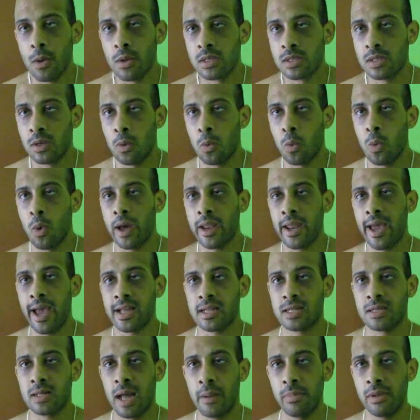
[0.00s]
So what
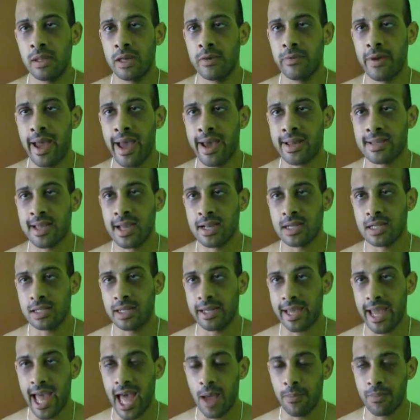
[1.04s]
actually, I believe has
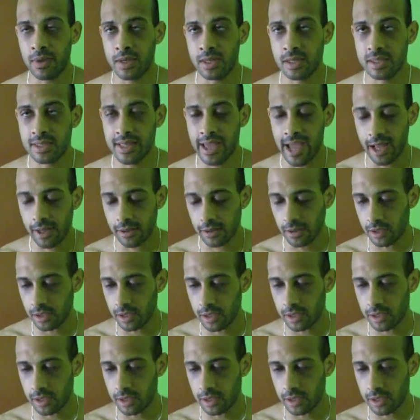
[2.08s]
actually happened is that